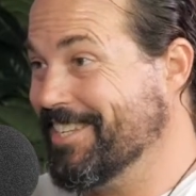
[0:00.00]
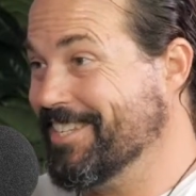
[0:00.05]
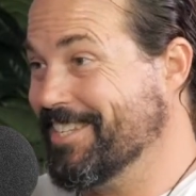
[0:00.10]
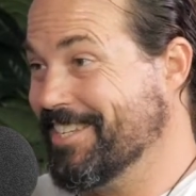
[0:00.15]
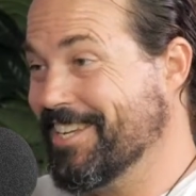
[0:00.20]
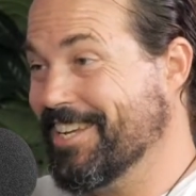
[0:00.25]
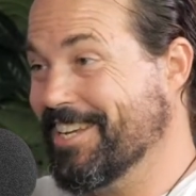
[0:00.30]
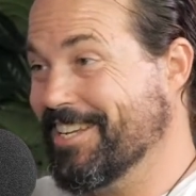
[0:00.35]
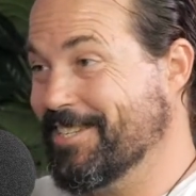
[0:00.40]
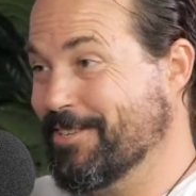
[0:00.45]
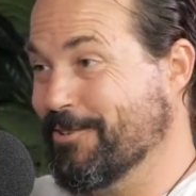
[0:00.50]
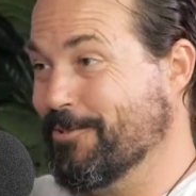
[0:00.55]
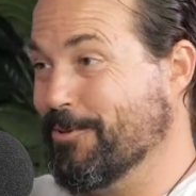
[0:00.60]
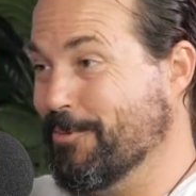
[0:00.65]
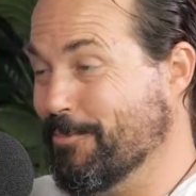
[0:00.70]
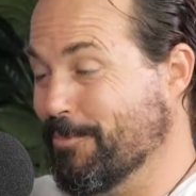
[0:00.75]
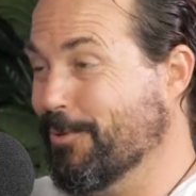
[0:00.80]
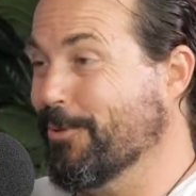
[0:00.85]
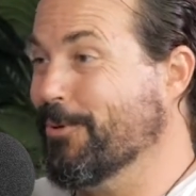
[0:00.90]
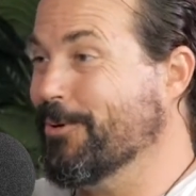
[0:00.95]
Is your
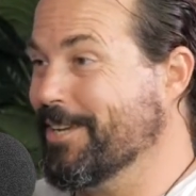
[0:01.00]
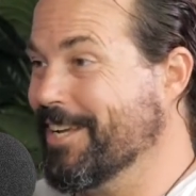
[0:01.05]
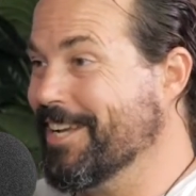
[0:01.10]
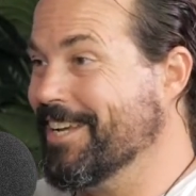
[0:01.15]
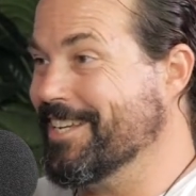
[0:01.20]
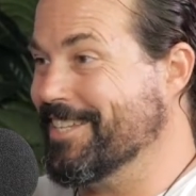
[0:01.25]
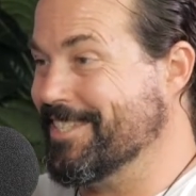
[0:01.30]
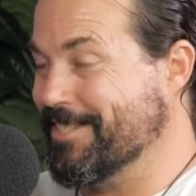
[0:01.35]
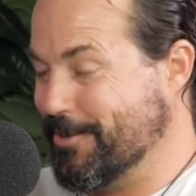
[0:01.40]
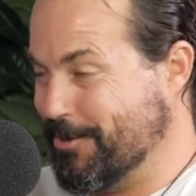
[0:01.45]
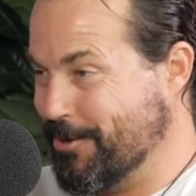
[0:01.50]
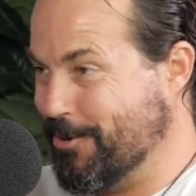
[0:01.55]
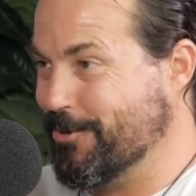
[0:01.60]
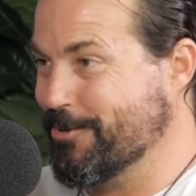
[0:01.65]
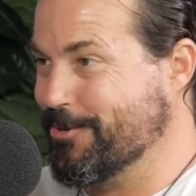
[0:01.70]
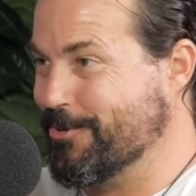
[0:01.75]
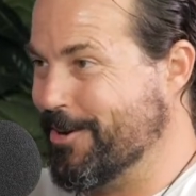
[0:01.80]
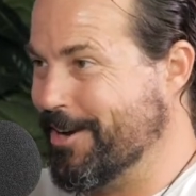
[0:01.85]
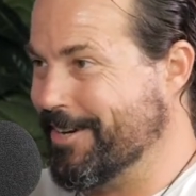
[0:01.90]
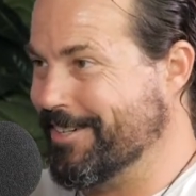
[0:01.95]
employees, your
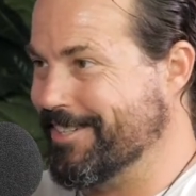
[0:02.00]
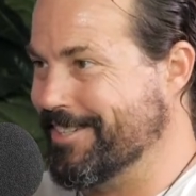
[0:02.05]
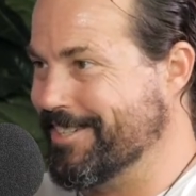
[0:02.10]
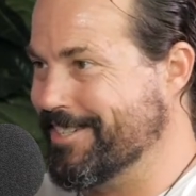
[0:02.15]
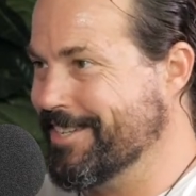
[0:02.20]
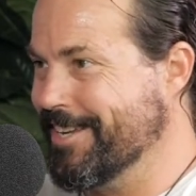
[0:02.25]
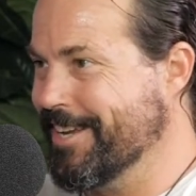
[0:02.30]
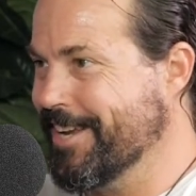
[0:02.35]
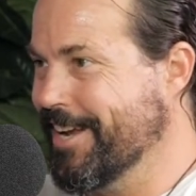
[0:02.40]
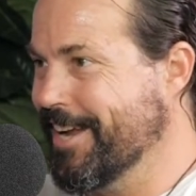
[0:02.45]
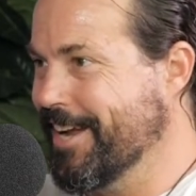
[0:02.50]
contractors,